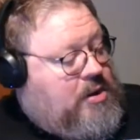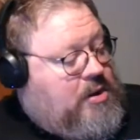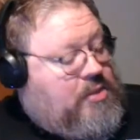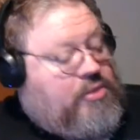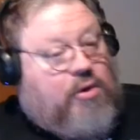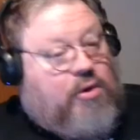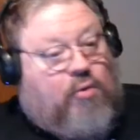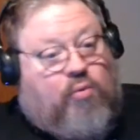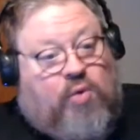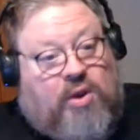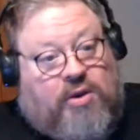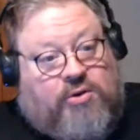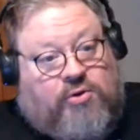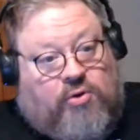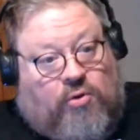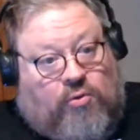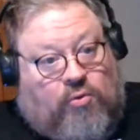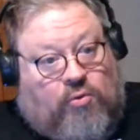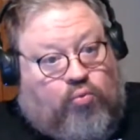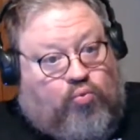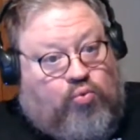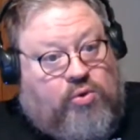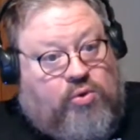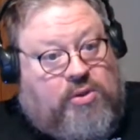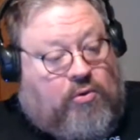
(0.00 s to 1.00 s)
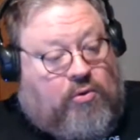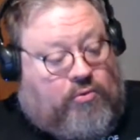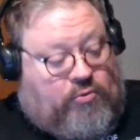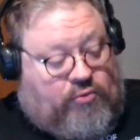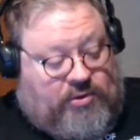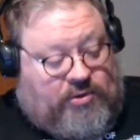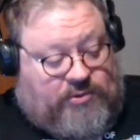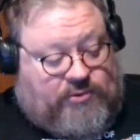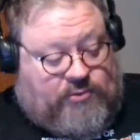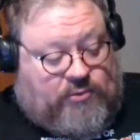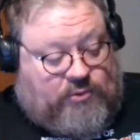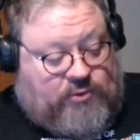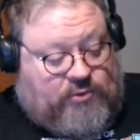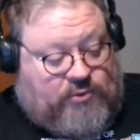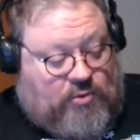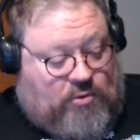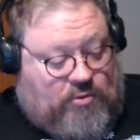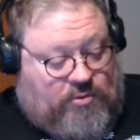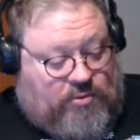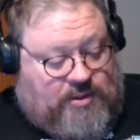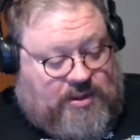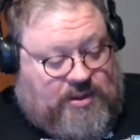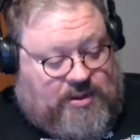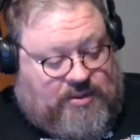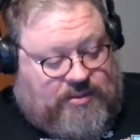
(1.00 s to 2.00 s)
the original real Crystal
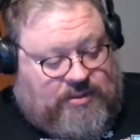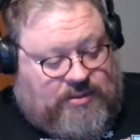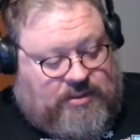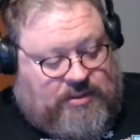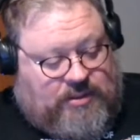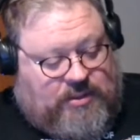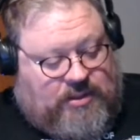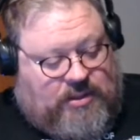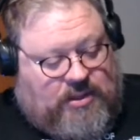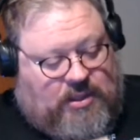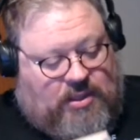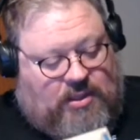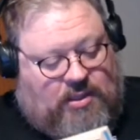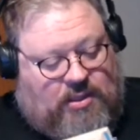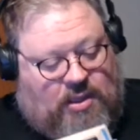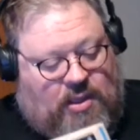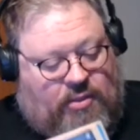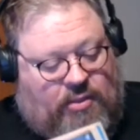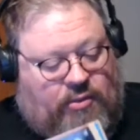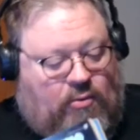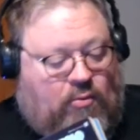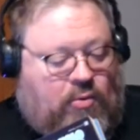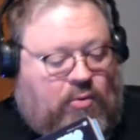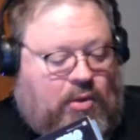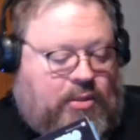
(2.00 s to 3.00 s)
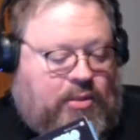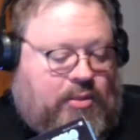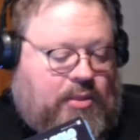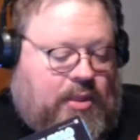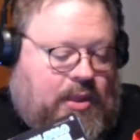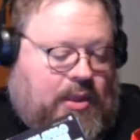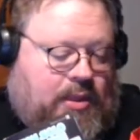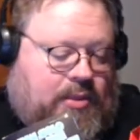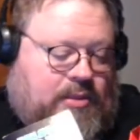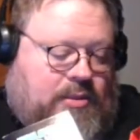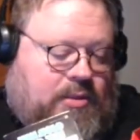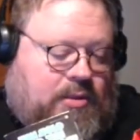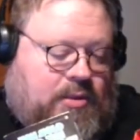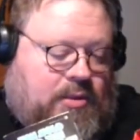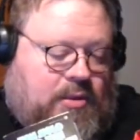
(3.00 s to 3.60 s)
Skull, not the other one that